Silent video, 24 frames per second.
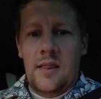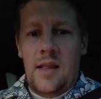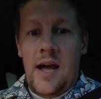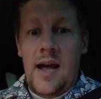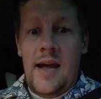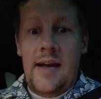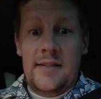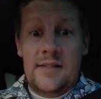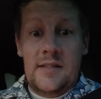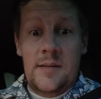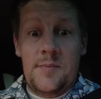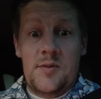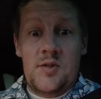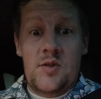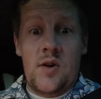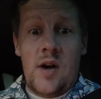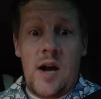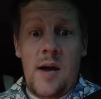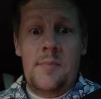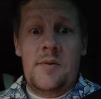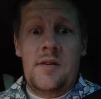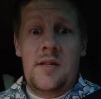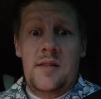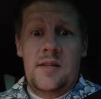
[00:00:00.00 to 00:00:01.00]

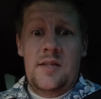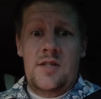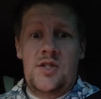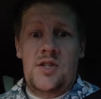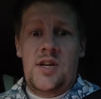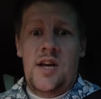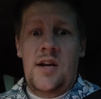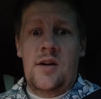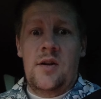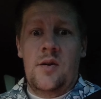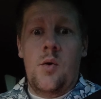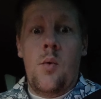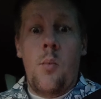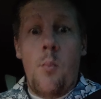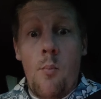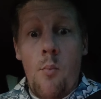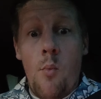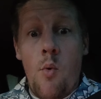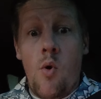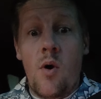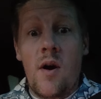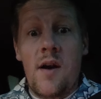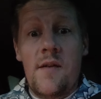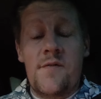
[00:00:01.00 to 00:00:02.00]
Subscribe to this channel.
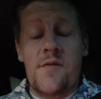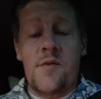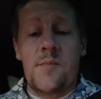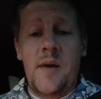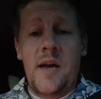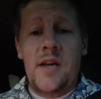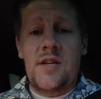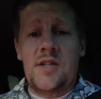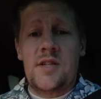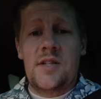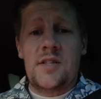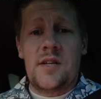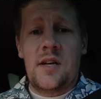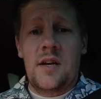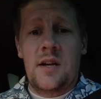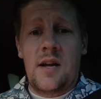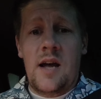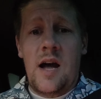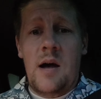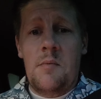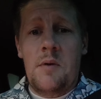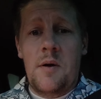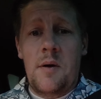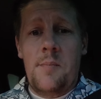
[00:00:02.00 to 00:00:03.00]
More information is going to
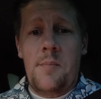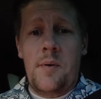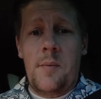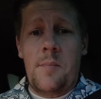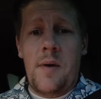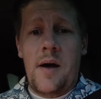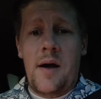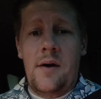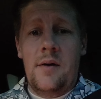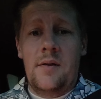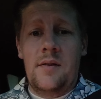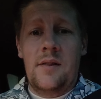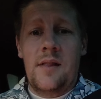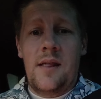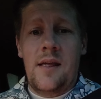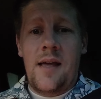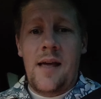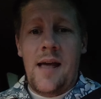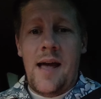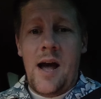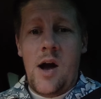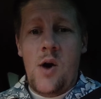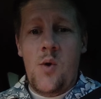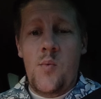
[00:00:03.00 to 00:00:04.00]
come up about
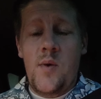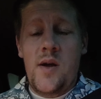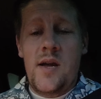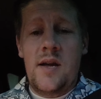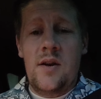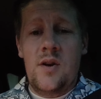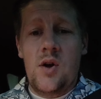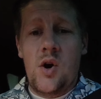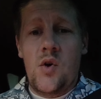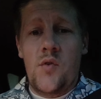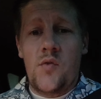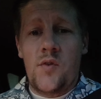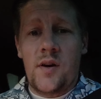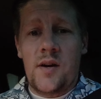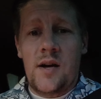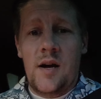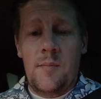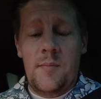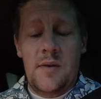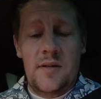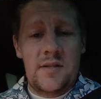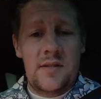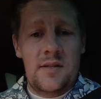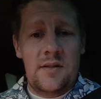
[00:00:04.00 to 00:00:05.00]
how we can overcome
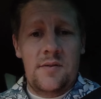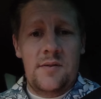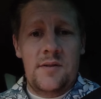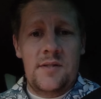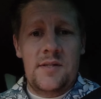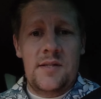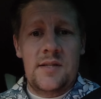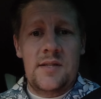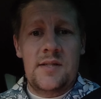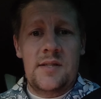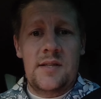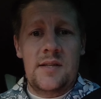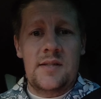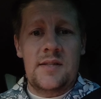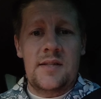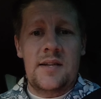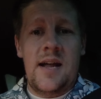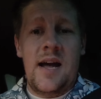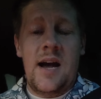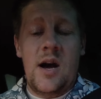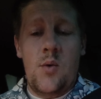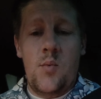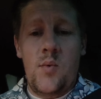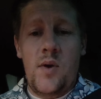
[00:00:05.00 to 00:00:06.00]
insulin resistance and
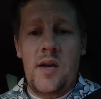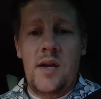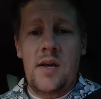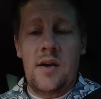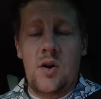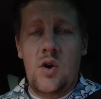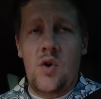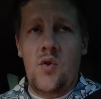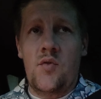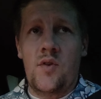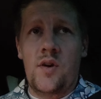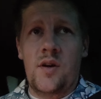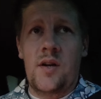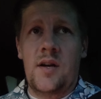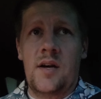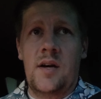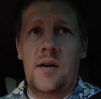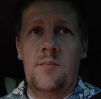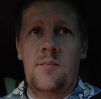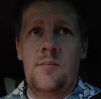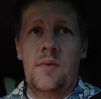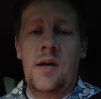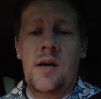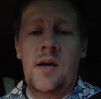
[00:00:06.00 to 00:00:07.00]
how we can
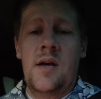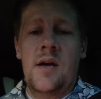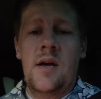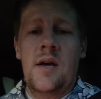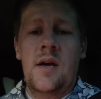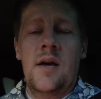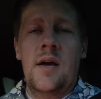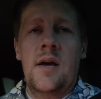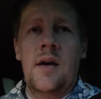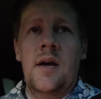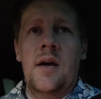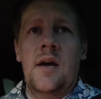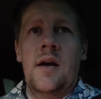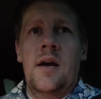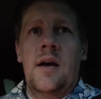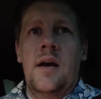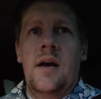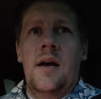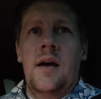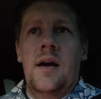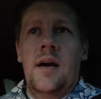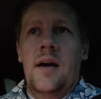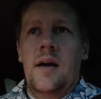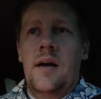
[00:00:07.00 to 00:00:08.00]
overcome
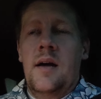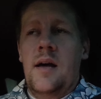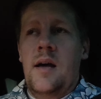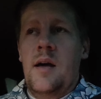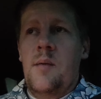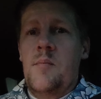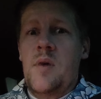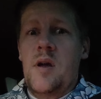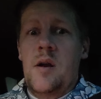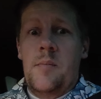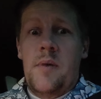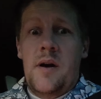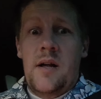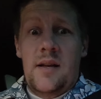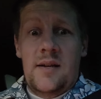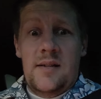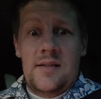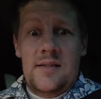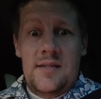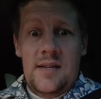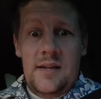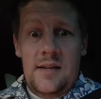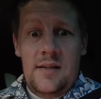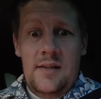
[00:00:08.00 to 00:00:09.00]
metabolic
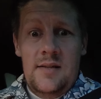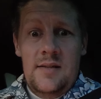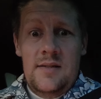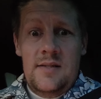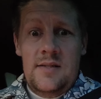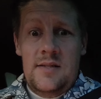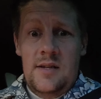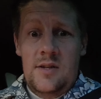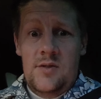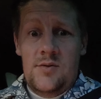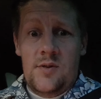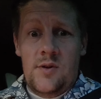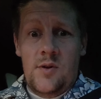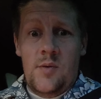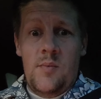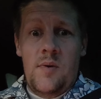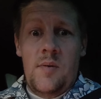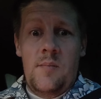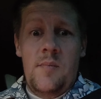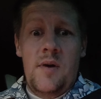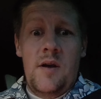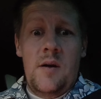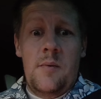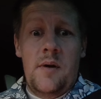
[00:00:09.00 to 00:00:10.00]
syndrome and
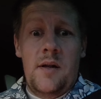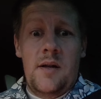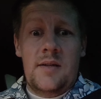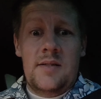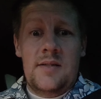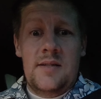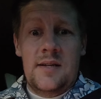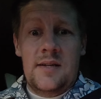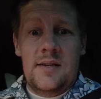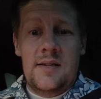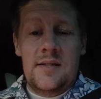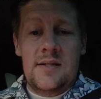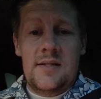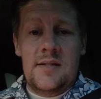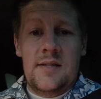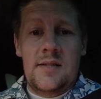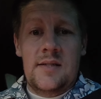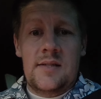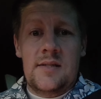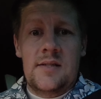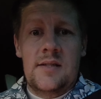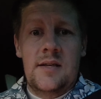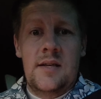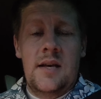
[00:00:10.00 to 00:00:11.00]
metabolic
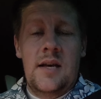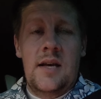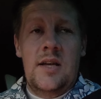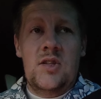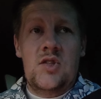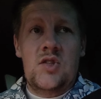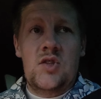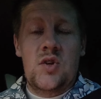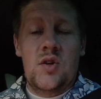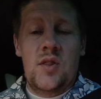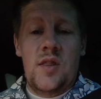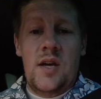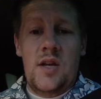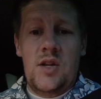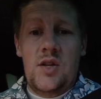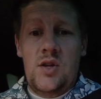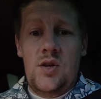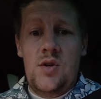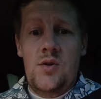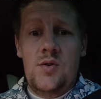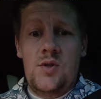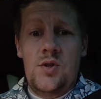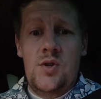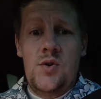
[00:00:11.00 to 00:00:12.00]
sicknesses, and so that
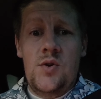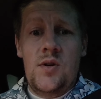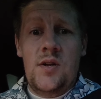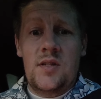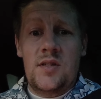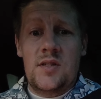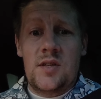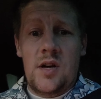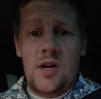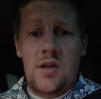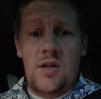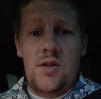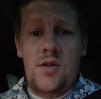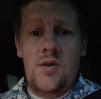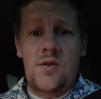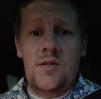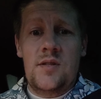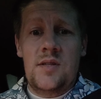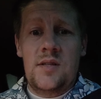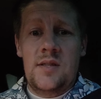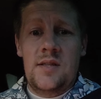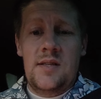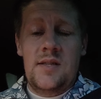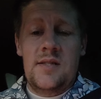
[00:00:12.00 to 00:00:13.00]
you too can start
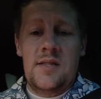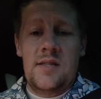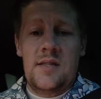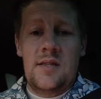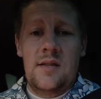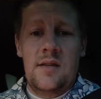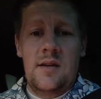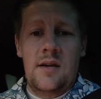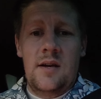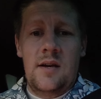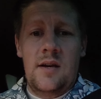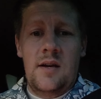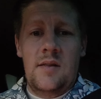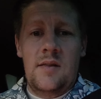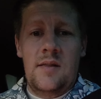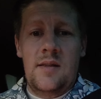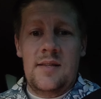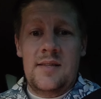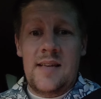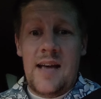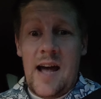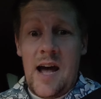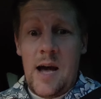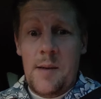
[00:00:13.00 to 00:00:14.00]
using these
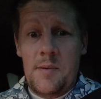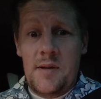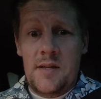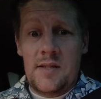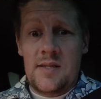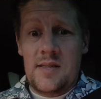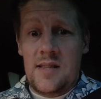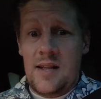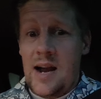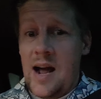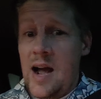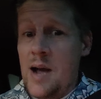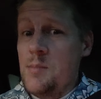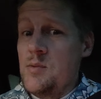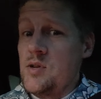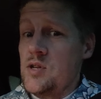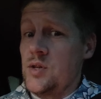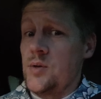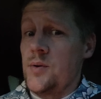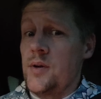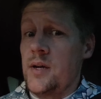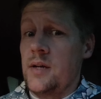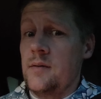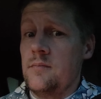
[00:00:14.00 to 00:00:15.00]
habits that I'm
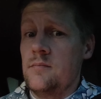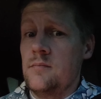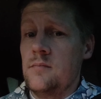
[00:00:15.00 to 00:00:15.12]
doing